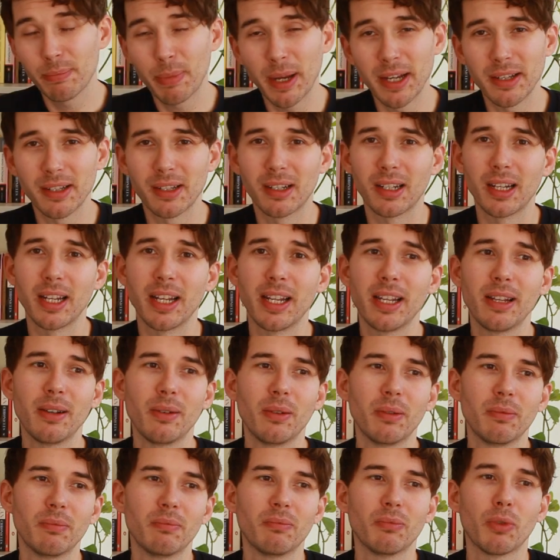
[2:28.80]
basically
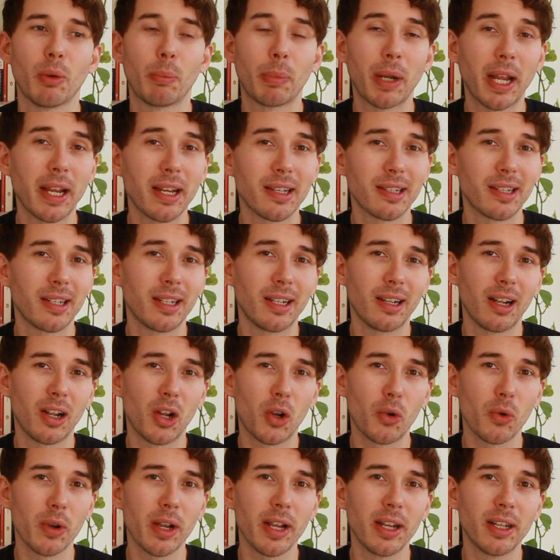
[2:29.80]
replacing a
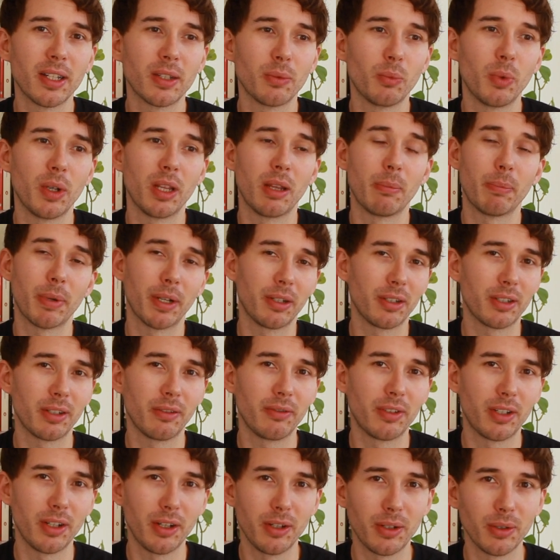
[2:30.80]
grid with a bunch
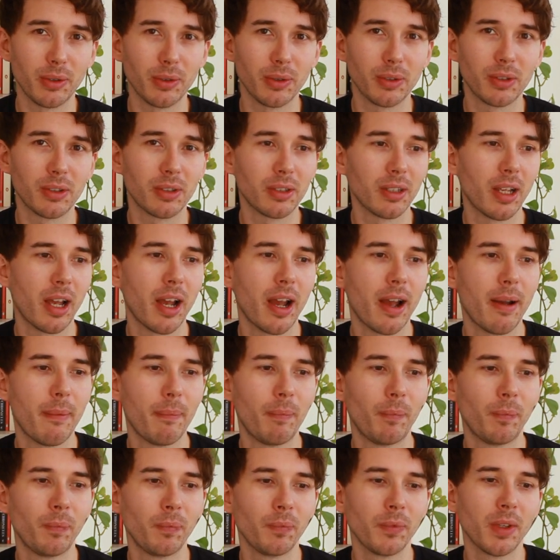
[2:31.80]
of doodles
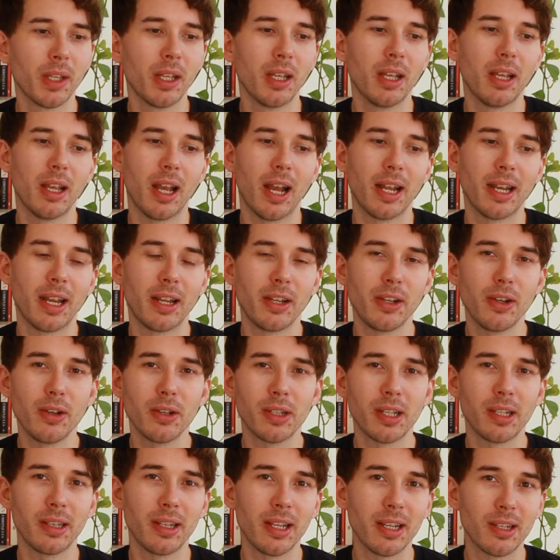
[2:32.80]
and then
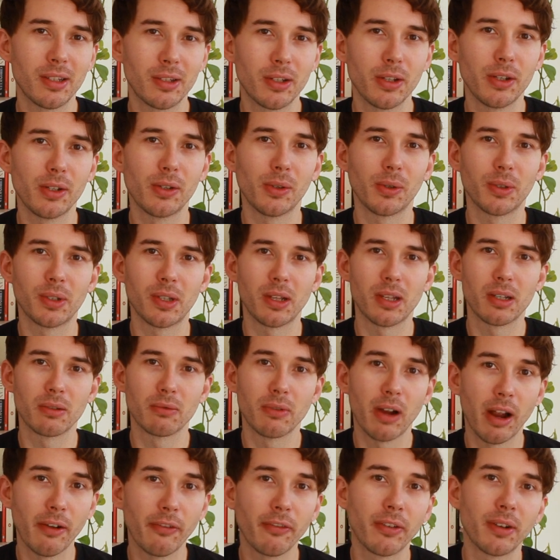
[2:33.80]
using these doodles as a
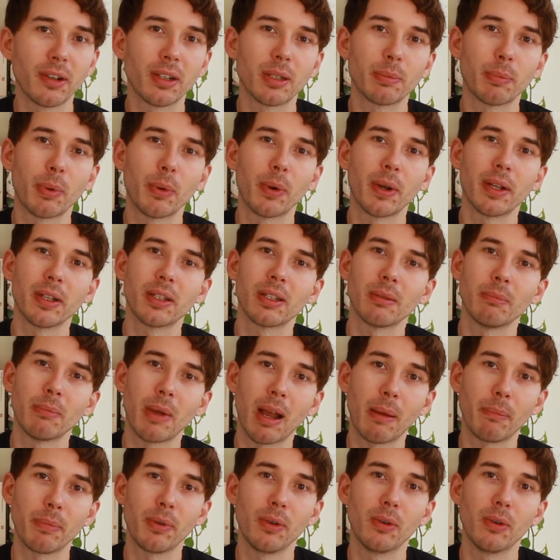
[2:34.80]
reference point to map